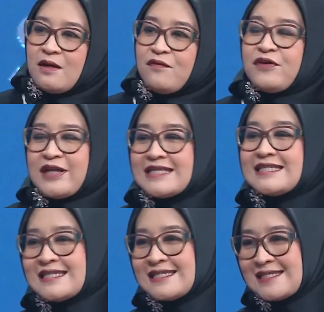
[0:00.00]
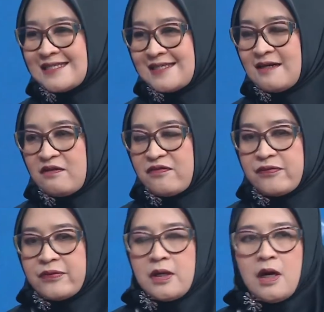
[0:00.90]
ovarian cyst itself.
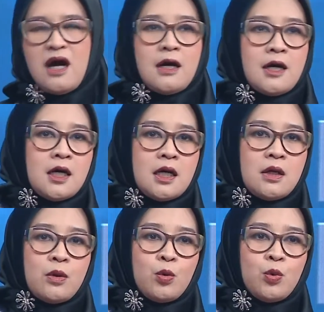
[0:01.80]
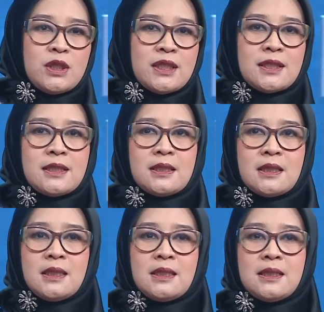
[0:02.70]
With
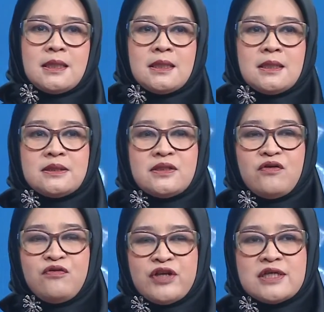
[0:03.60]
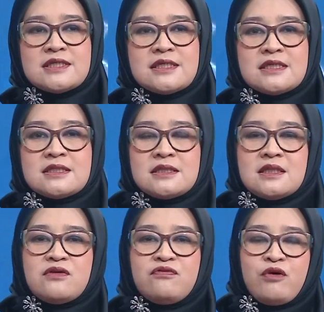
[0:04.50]
the ovarian cyst
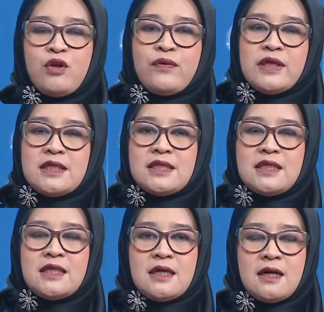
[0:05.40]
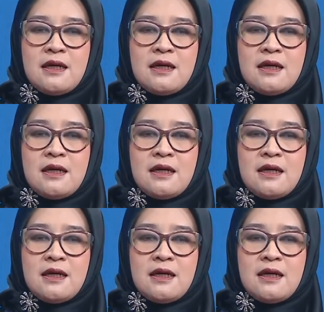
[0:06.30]
following the